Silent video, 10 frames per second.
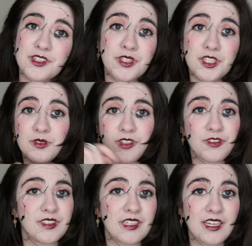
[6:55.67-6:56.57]
You can do
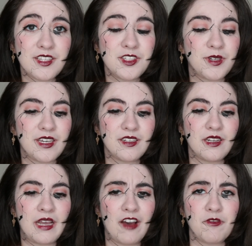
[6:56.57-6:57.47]
different things. You can
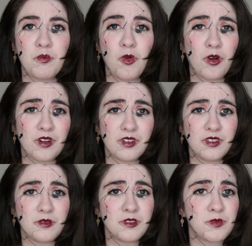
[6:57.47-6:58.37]
have more
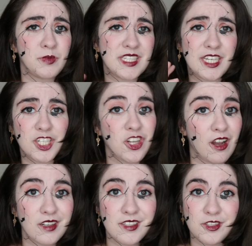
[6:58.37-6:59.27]
missing
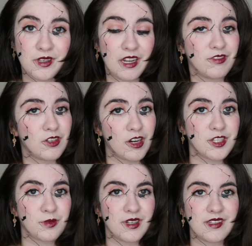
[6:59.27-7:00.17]
chunks. You can have
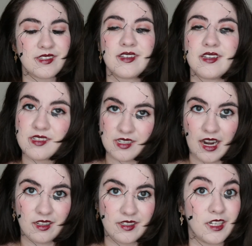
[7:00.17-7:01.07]
larger ones.
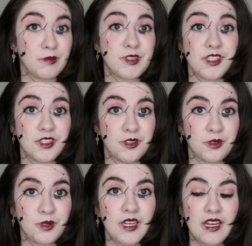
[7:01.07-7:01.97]
entirely up to
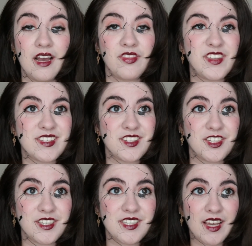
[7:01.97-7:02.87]
you. This is
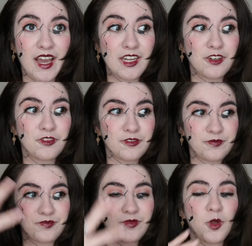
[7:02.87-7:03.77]
just kind of
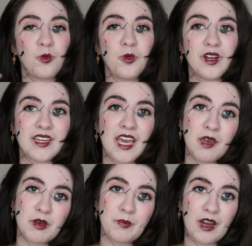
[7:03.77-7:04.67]
what
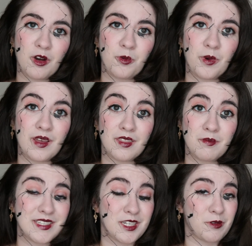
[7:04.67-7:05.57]
came about with
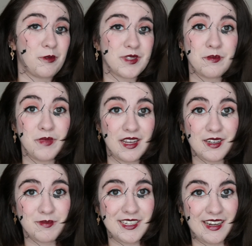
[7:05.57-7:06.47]
messing around with some
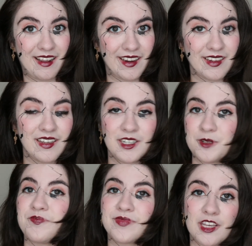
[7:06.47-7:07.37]
makeup today.
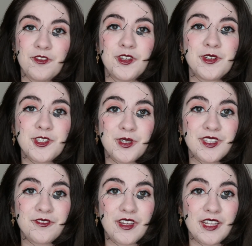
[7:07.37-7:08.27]
If you enjoyed the
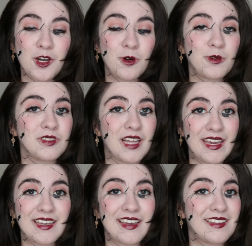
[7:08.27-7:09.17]
video,
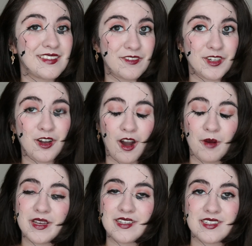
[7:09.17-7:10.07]
like and leave a
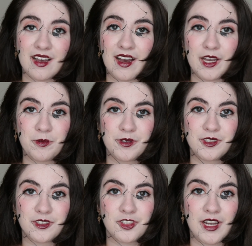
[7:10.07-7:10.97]
comment. I
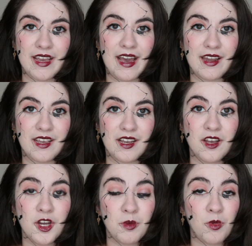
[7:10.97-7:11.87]
will try adding
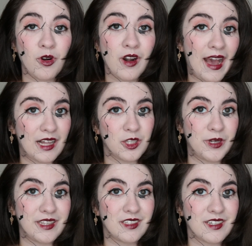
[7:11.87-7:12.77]
more
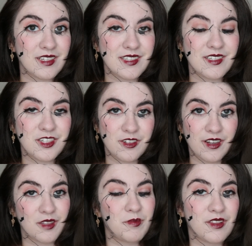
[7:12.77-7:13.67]
Halloween looks
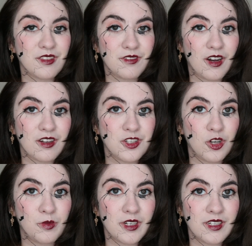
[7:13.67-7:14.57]
during the month of
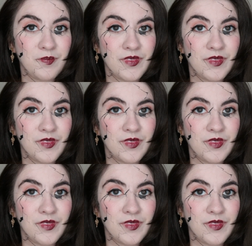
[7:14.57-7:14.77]
October.